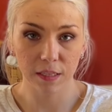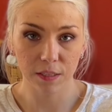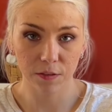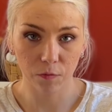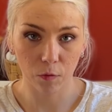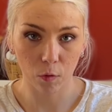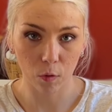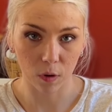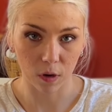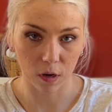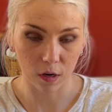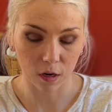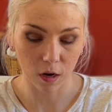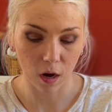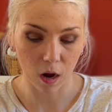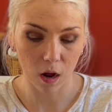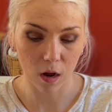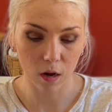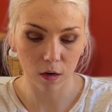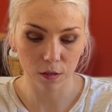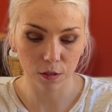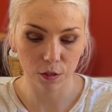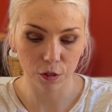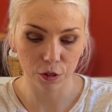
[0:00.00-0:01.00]
four are
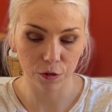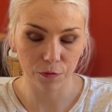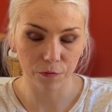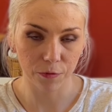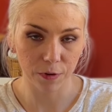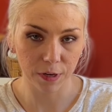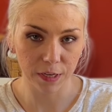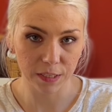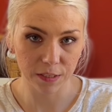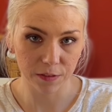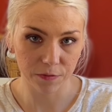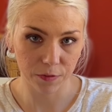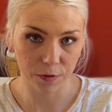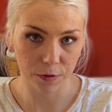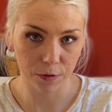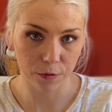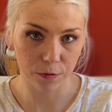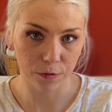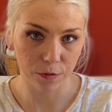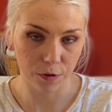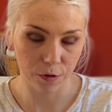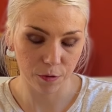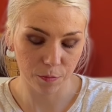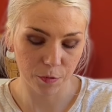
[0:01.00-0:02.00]
Kongs. You freeze
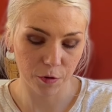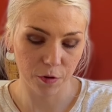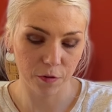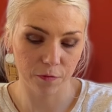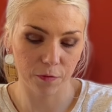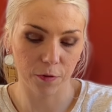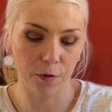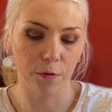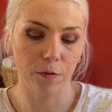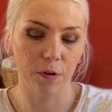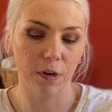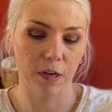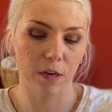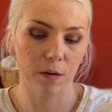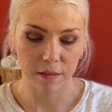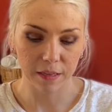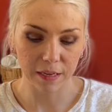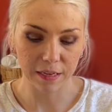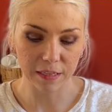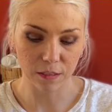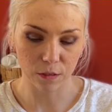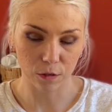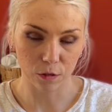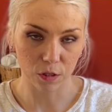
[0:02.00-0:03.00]
food, you put food in.
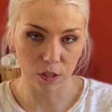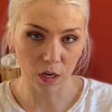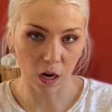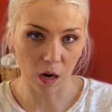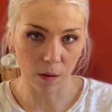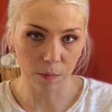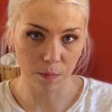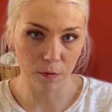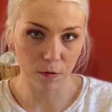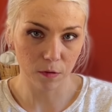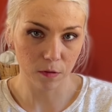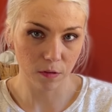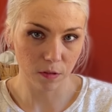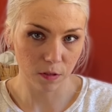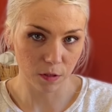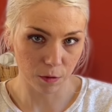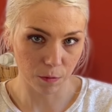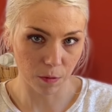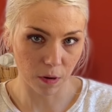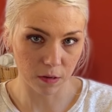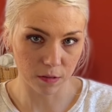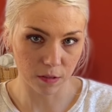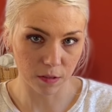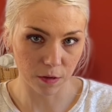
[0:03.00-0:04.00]
These are Topples. You
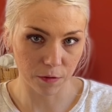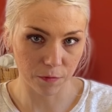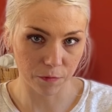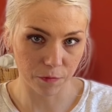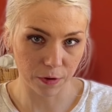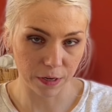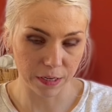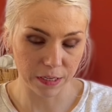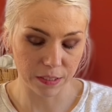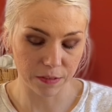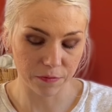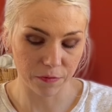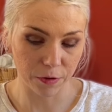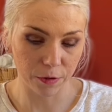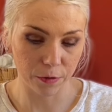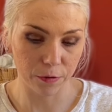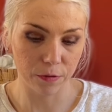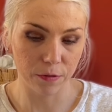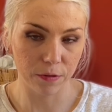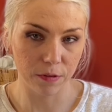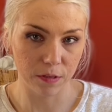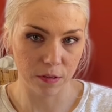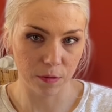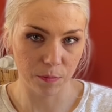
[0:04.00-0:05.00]
also freeze
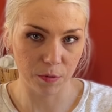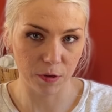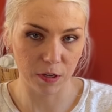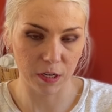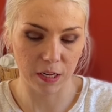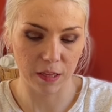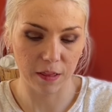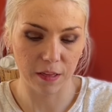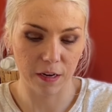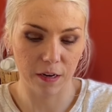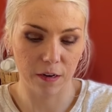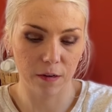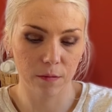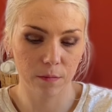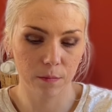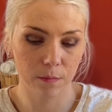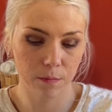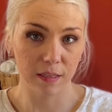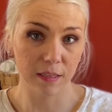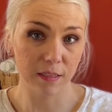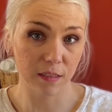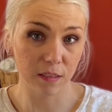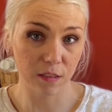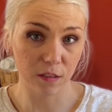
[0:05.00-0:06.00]
food to put in there.
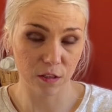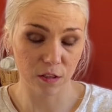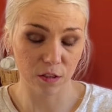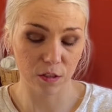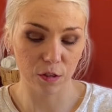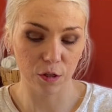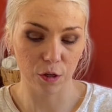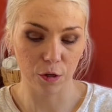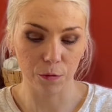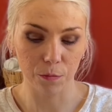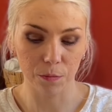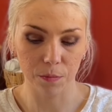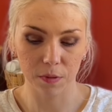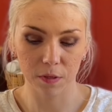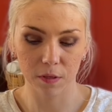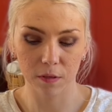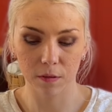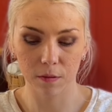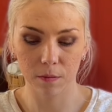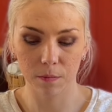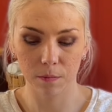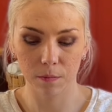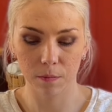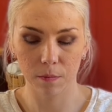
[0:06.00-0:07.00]
This is a Snoop.
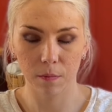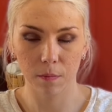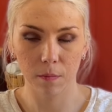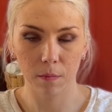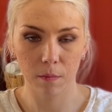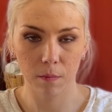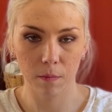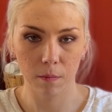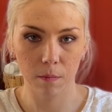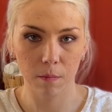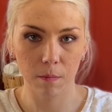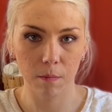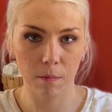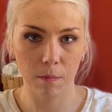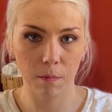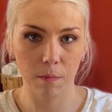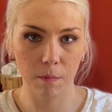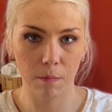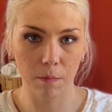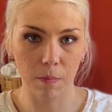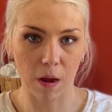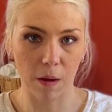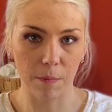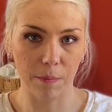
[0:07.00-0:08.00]

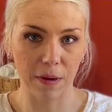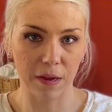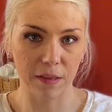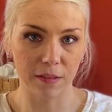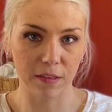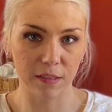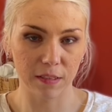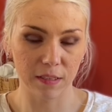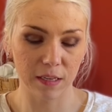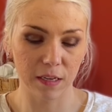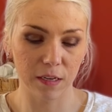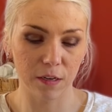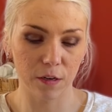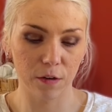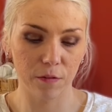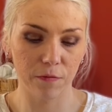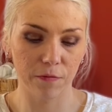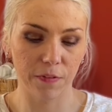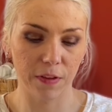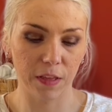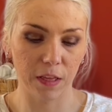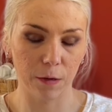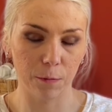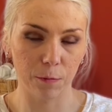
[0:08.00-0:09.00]
Pop out the center,
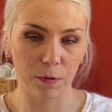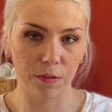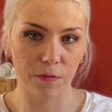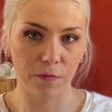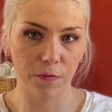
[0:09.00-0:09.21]
fill it with